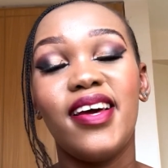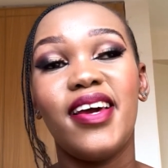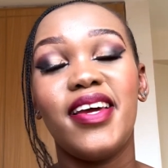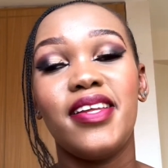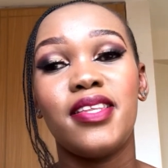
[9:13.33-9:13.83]

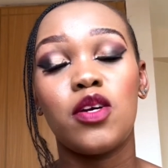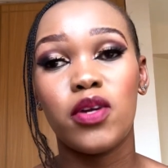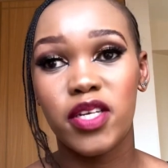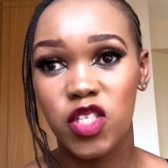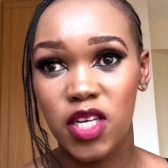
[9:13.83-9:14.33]
And they're
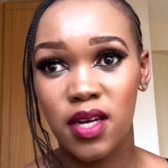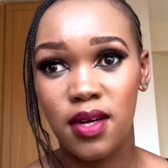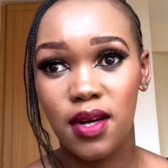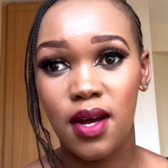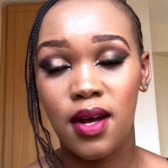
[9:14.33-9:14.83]
gonna check
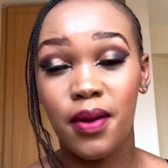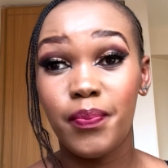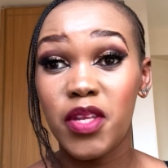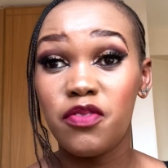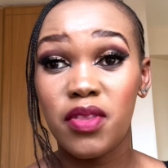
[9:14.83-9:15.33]

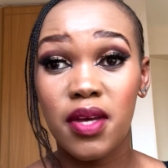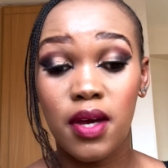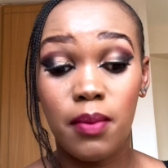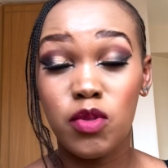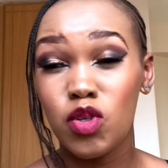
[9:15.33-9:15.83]
if the
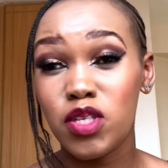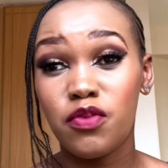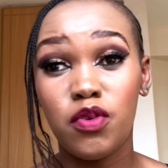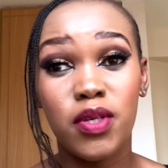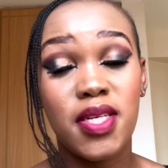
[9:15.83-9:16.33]
amniotic
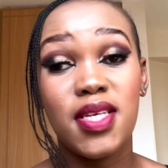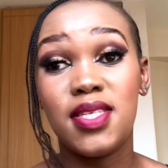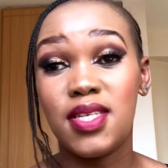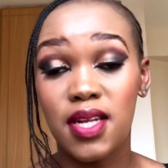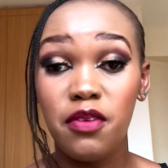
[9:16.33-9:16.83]
fluid is
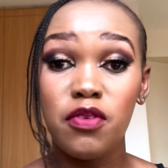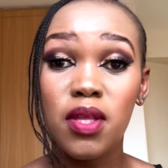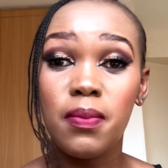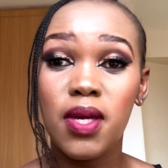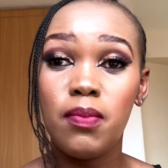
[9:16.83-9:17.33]
enough for the
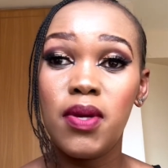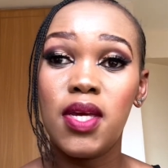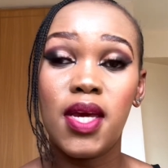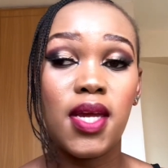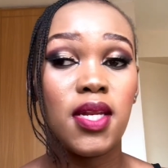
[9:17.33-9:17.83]

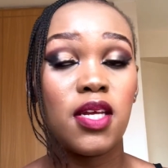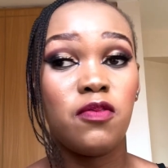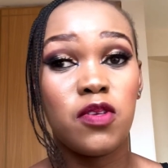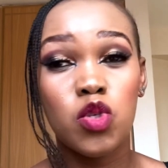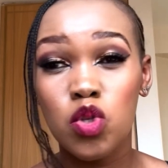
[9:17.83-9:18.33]
baby, and if
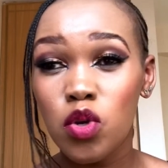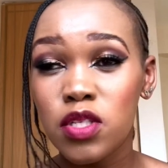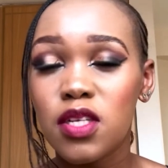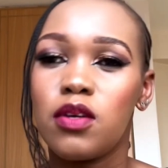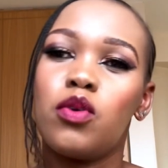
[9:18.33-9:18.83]
it's not,
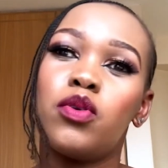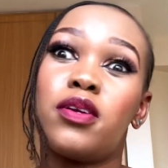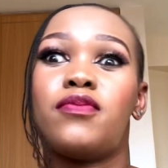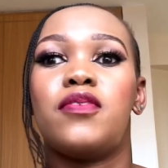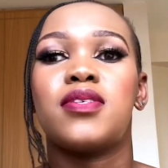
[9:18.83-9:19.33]
or
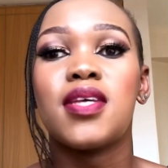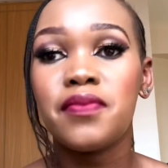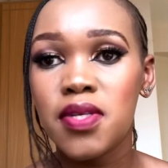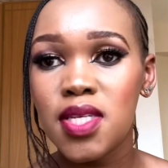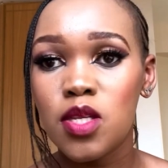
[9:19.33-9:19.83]
if the
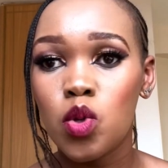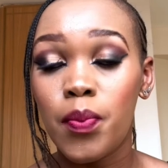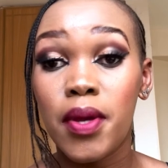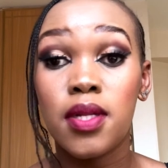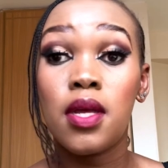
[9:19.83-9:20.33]
cervix has
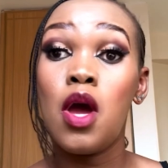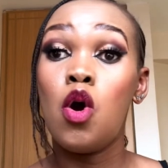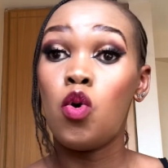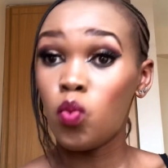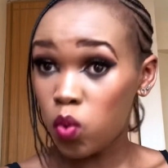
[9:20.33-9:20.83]
opened,
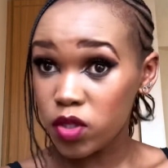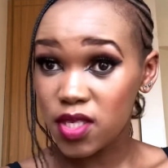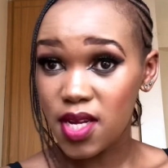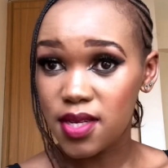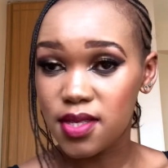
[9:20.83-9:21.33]
what
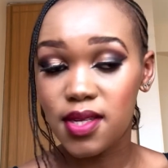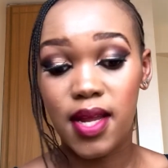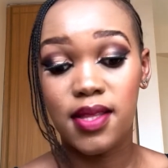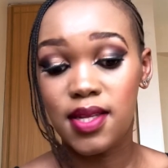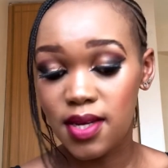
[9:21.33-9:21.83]
next,
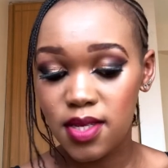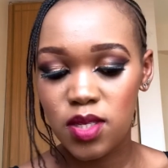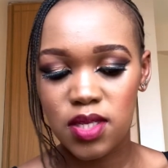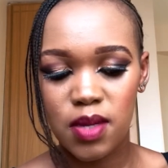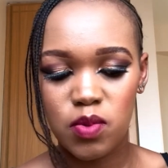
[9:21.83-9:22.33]
like the next
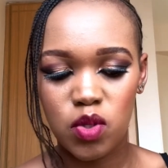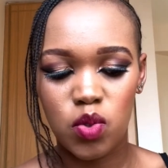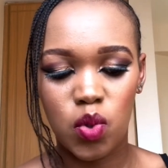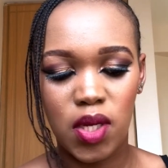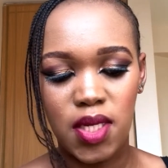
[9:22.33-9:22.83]
steps
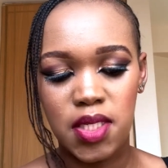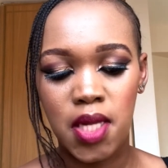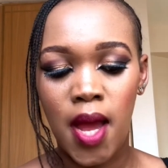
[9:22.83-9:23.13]
to it.